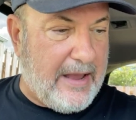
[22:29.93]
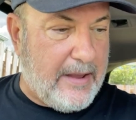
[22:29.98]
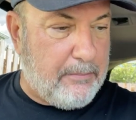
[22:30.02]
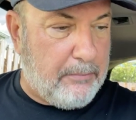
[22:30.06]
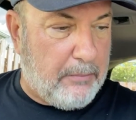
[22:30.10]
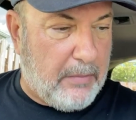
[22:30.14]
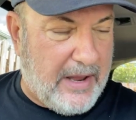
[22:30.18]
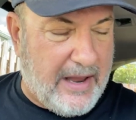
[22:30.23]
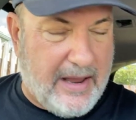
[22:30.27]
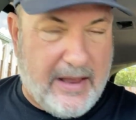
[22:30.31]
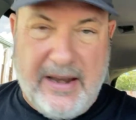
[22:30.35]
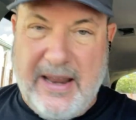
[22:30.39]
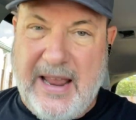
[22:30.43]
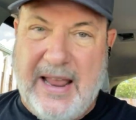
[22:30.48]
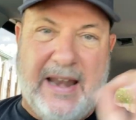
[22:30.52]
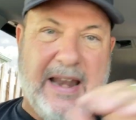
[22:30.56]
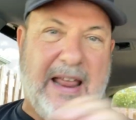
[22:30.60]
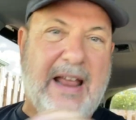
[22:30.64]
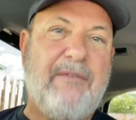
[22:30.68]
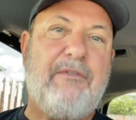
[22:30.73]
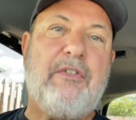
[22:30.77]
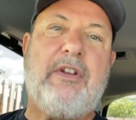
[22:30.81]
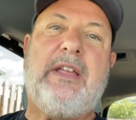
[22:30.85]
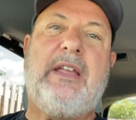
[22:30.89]
and
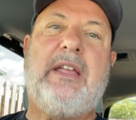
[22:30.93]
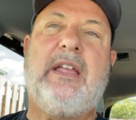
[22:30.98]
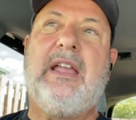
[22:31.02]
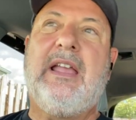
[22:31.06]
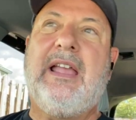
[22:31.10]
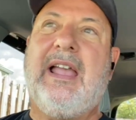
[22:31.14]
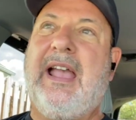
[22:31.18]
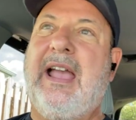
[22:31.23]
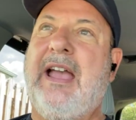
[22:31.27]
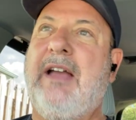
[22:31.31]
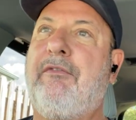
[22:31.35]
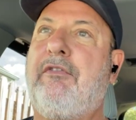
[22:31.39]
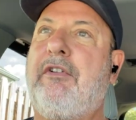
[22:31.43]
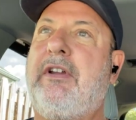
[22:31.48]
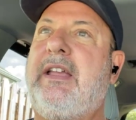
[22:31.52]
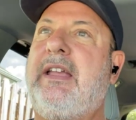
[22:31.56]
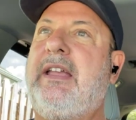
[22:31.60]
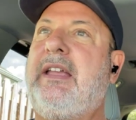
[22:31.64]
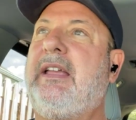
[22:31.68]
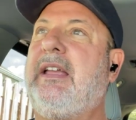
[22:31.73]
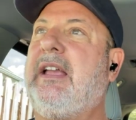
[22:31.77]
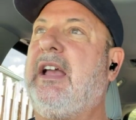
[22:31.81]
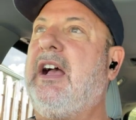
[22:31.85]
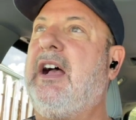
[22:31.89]
every
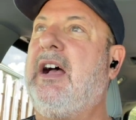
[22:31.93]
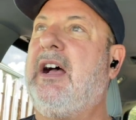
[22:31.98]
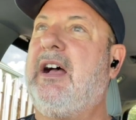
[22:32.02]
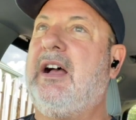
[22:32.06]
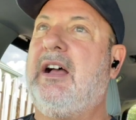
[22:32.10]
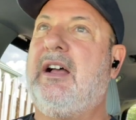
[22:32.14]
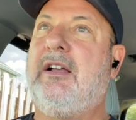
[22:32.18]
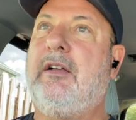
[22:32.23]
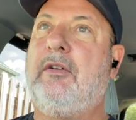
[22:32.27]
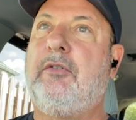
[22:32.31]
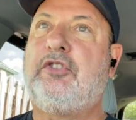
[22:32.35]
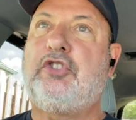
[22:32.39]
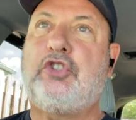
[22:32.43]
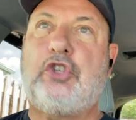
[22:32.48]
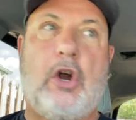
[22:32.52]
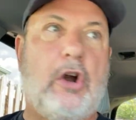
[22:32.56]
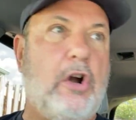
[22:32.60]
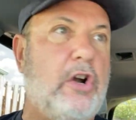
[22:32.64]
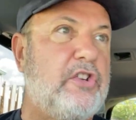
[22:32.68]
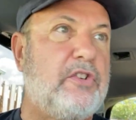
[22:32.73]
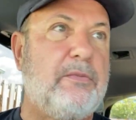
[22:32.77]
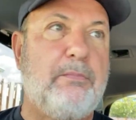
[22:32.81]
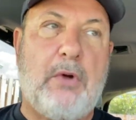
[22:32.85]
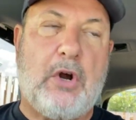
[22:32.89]

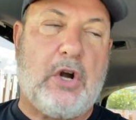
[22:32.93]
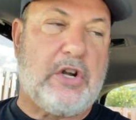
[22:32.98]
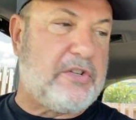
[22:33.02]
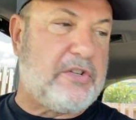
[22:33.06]
stars and